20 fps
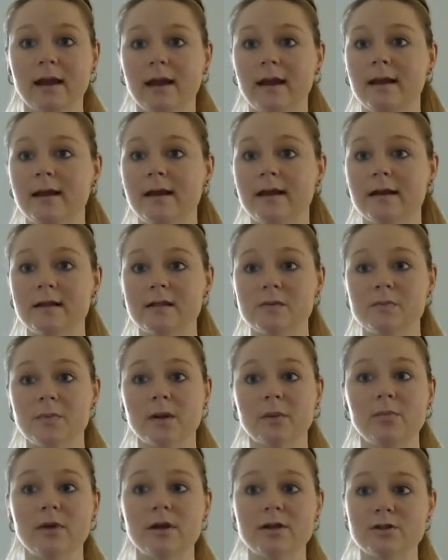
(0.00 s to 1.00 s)
and it has
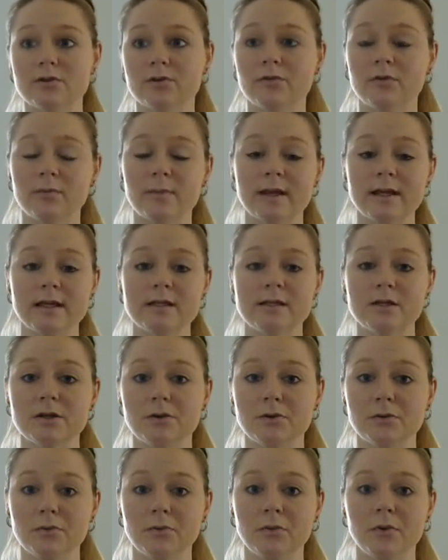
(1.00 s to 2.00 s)
been a pleasure for me
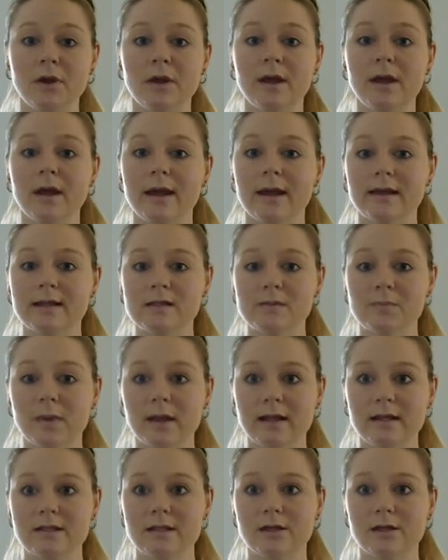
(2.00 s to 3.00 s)
to
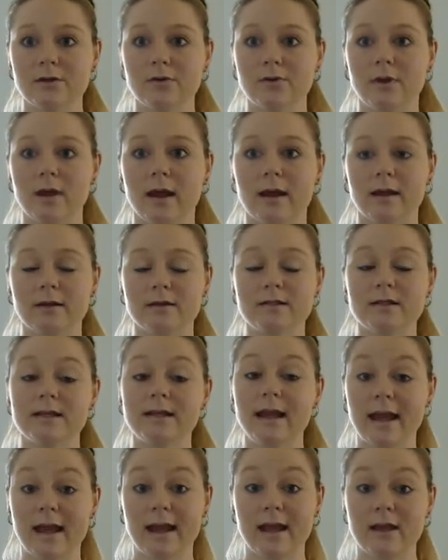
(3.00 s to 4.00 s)
explain to you
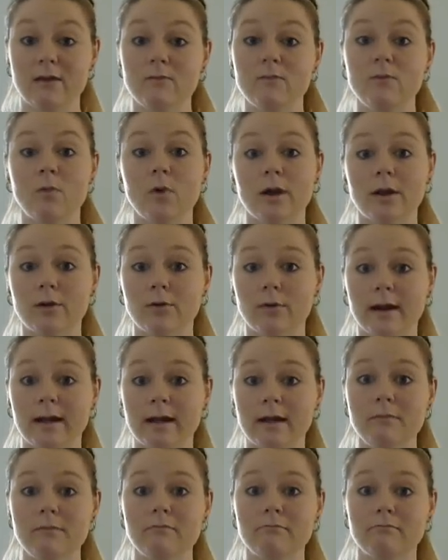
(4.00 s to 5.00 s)
today what
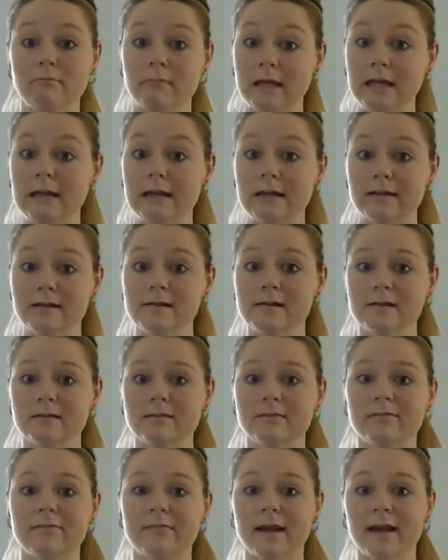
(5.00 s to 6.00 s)
granite is
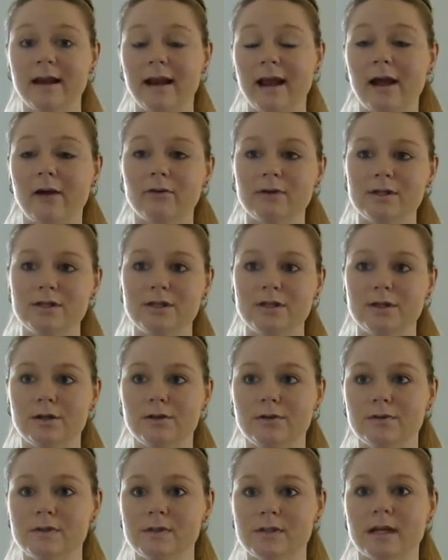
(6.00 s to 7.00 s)
and how it's
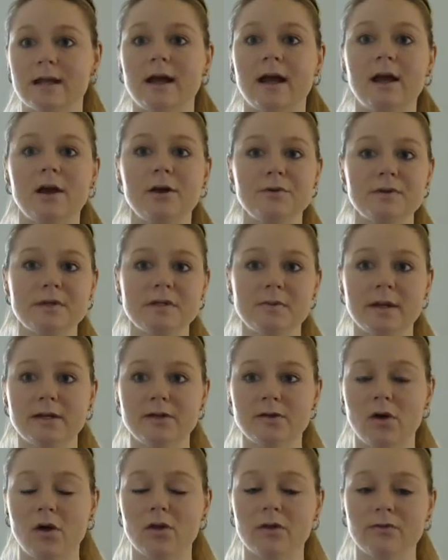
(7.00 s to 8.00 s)
used, and I hope to
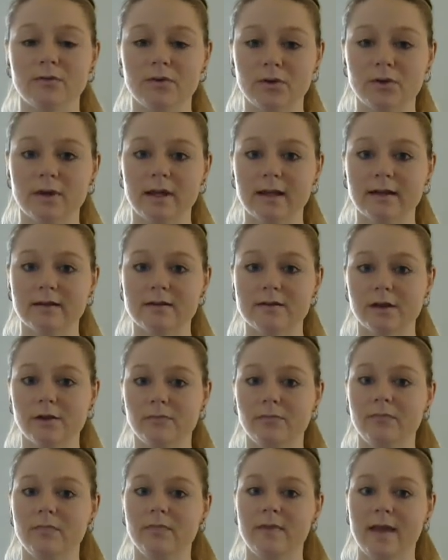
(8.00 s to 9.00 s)
speak to all of you again
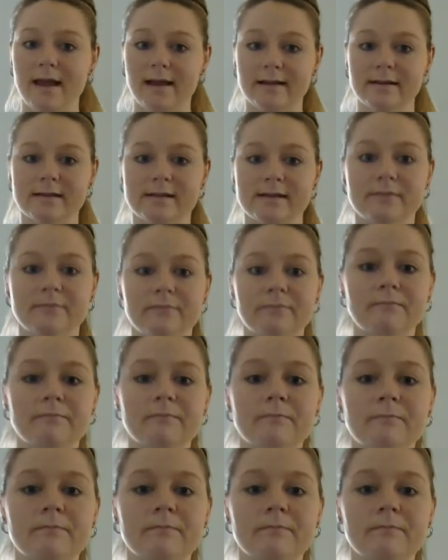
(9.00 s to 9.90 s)
soon. Thanks.